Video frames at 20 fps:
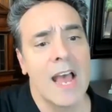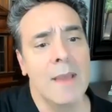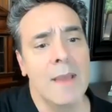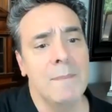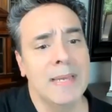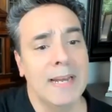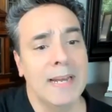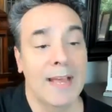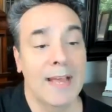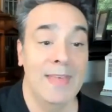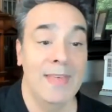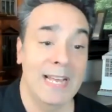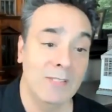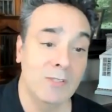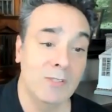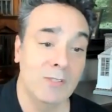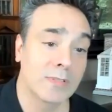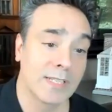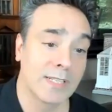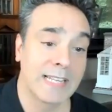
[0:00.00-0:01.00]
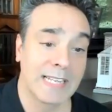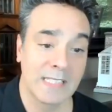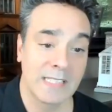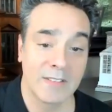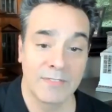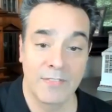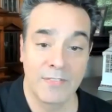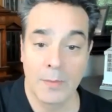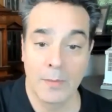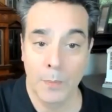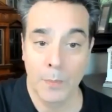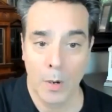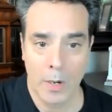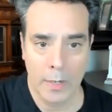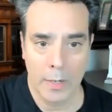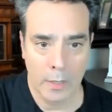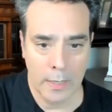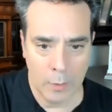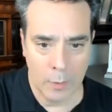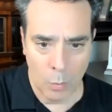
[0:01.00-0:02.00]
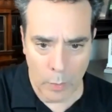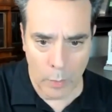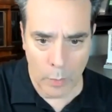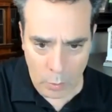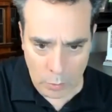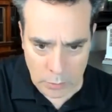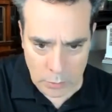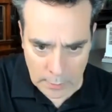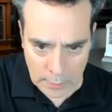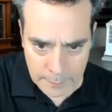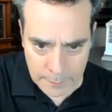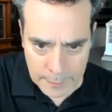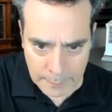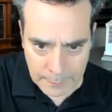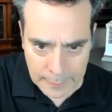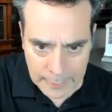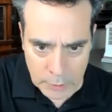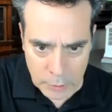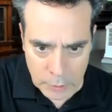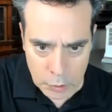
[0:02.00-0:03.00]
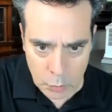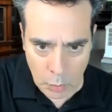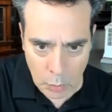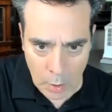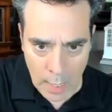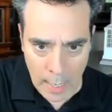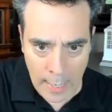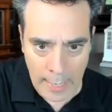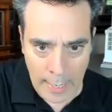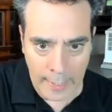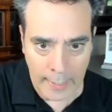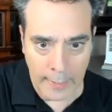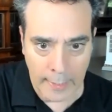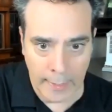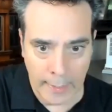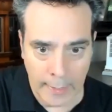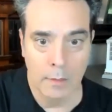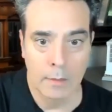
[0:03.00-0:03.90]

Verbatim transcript: I mean, and that's also that's the fun part. Can, wait, yeah. hold on. Let me make sure I.